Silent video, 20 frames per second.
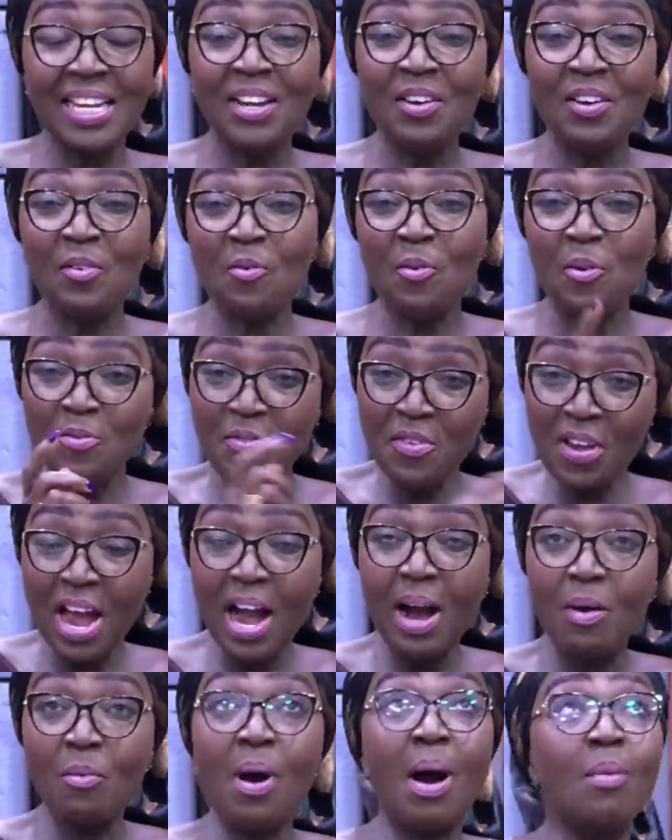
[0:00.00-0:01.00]
wo
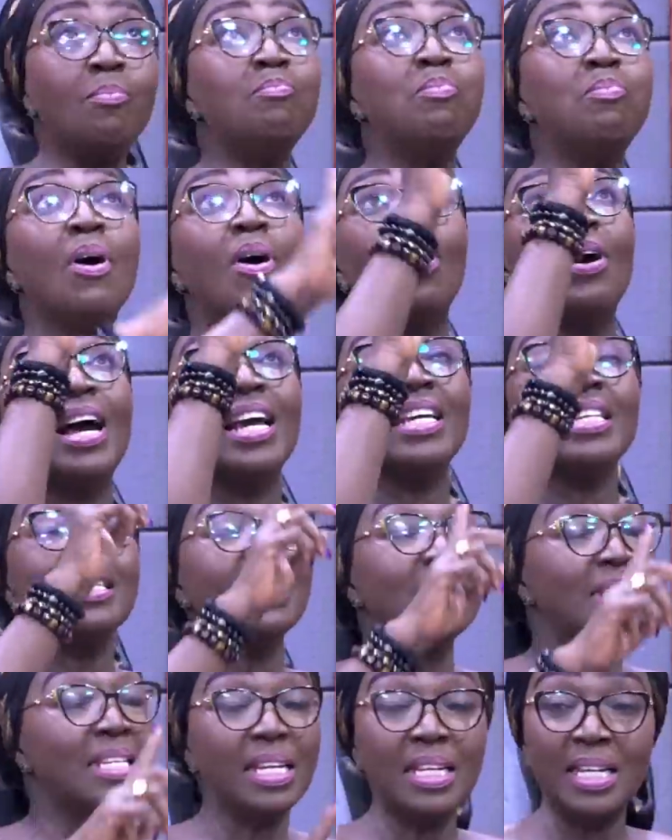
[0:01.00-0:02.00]
wia, wo bo e yi
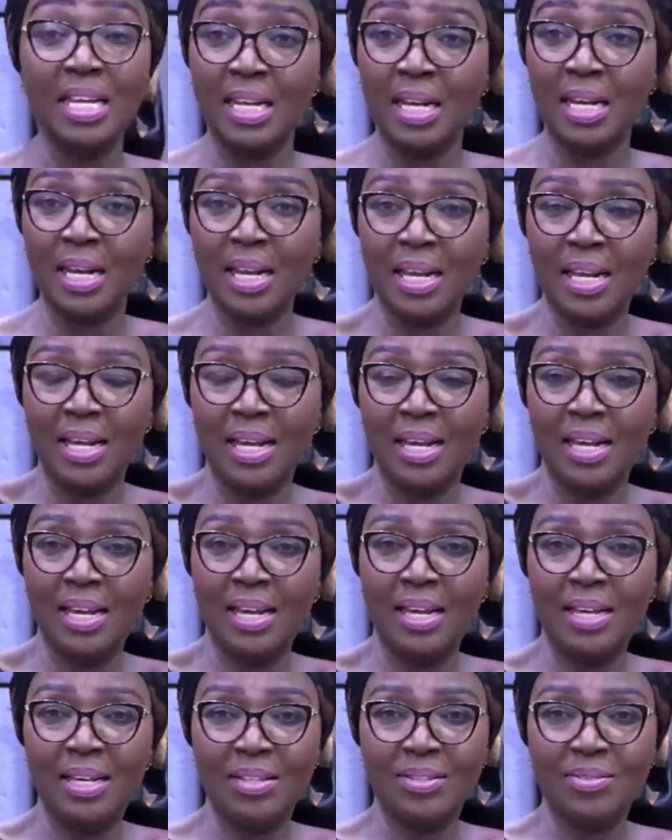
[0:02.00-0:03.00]
ceiling.
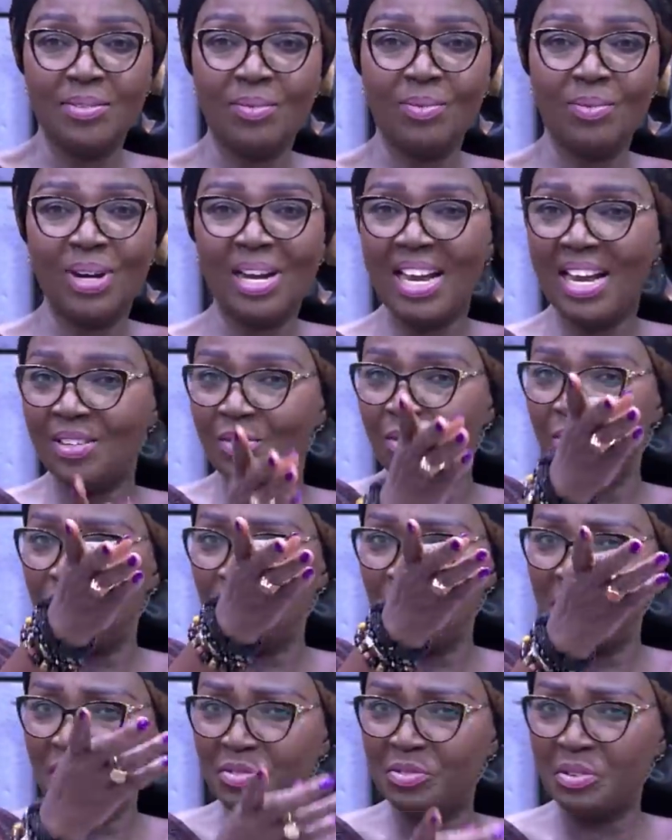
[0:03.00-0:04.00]
What are you
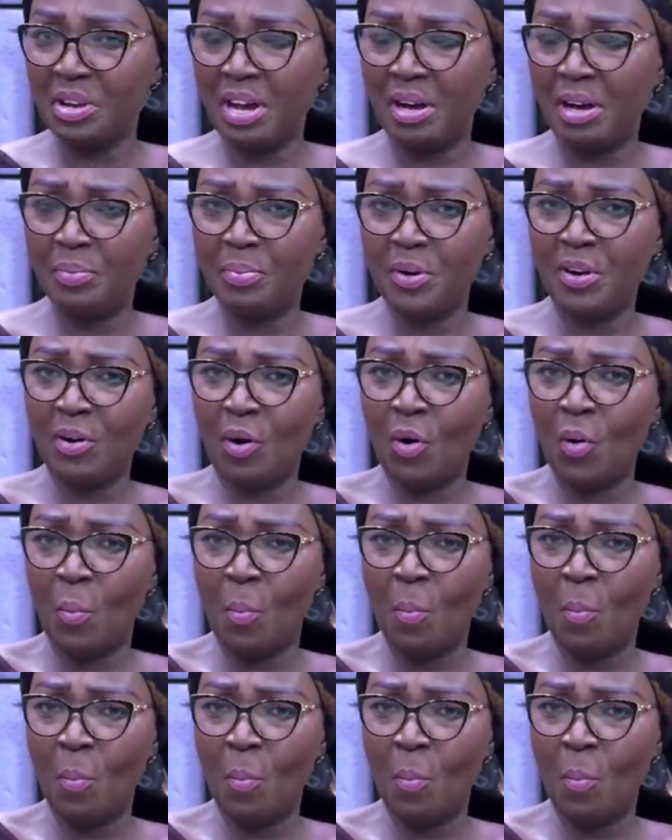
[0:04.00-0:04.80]
doing to help your home?